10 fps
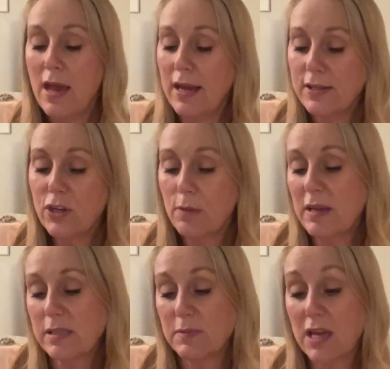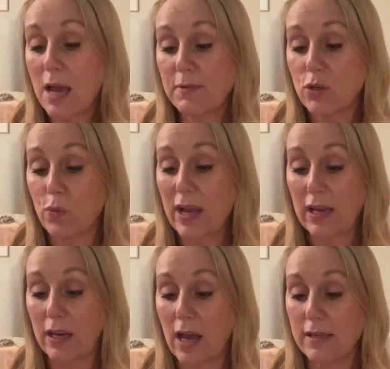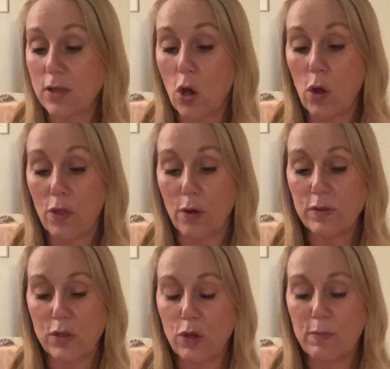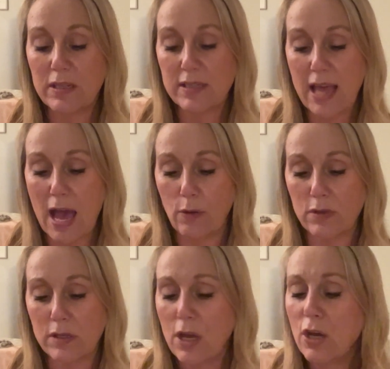It took me some time to recognize all those human sounds,